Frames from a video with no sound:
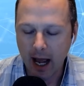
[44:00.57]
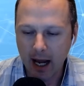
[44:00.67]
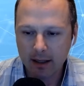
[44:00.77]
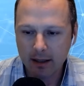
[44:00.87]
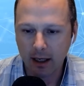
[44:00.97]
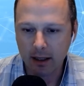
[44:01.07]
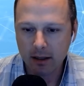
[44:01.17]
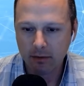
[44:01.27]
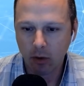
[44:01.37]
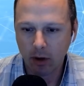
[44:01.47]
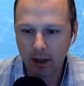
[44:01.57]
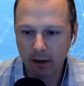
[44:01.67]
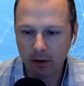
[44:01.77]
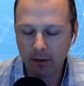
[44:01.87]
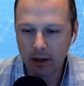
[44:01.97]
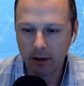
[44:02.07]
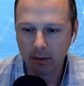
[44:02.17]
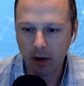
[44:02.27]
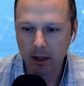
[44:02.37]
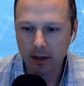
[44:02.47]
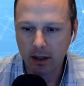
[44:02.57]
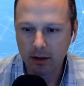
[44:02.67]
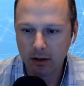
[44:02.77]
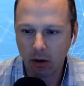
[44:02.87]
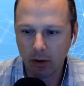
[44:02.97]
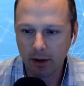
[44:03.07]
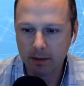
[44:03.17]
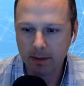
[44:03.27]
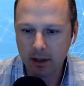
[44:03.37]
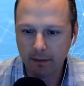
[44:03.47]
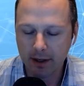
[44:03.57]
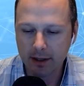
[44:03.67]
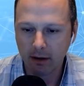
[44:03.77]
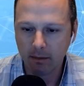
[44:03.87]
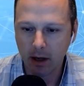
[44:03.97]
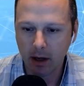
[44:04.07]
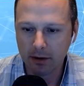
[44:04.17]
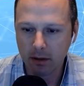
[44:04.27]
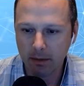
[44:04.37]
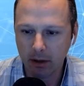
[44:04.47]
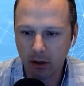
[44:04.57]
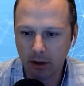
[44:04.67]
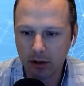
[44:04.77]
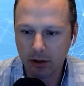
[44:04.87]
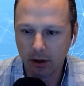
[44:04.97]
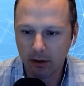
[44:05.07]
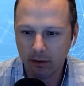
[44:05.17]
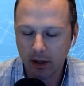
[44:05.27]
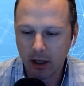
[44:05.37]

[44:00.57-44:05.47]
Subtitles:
access for a given rendering process, so only a specific set of models can be loaded, short of